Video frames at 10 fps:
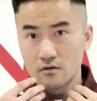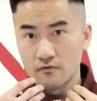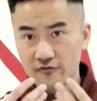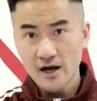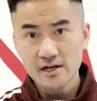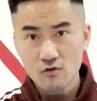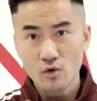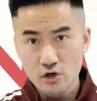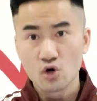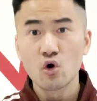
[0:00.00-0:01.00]
Find out
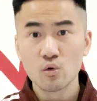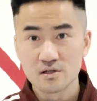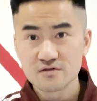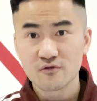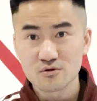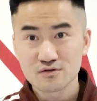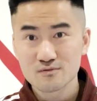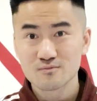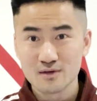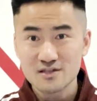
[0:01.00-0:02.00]
what your goal is first.
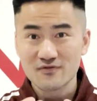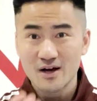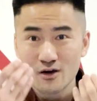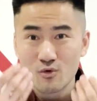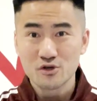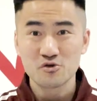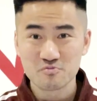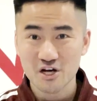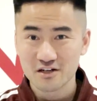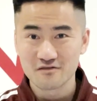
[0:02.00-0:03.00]
Let's find out what your
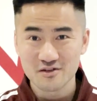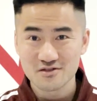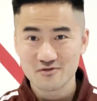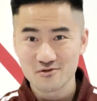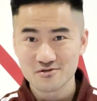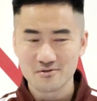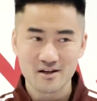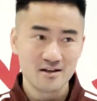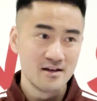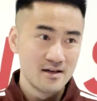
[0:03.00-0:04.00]
objective is first,
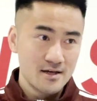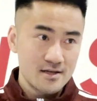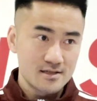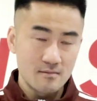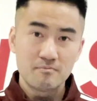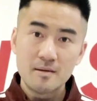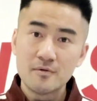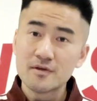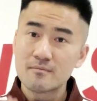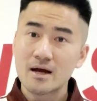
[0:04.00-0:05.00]
okay? Some
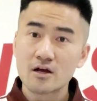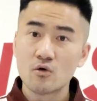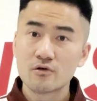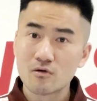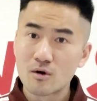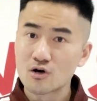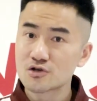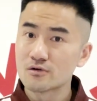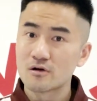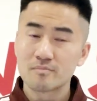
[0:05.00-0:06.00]
people, they might go into a
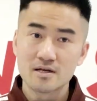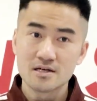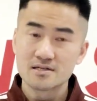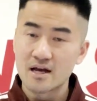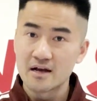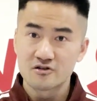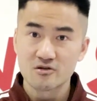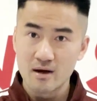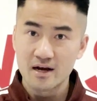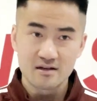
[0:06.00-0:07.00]
martial art because they had a
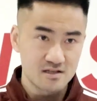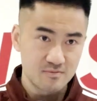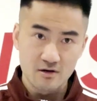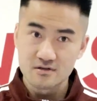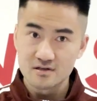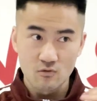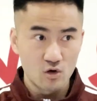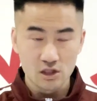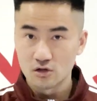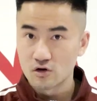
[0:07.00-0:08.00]
traumatic experience. They
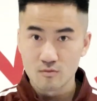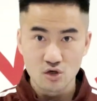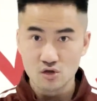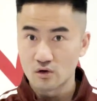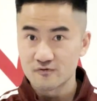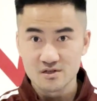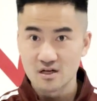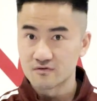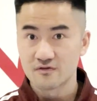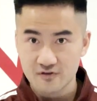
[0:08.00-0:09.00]
want to learn martial art for
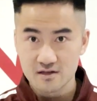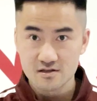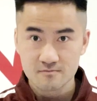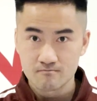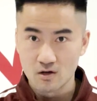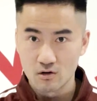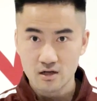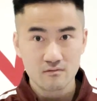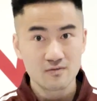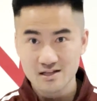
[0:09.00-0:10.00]
self-defense,
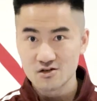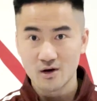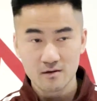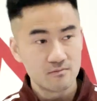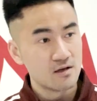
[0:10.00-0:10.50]
okay? That's great.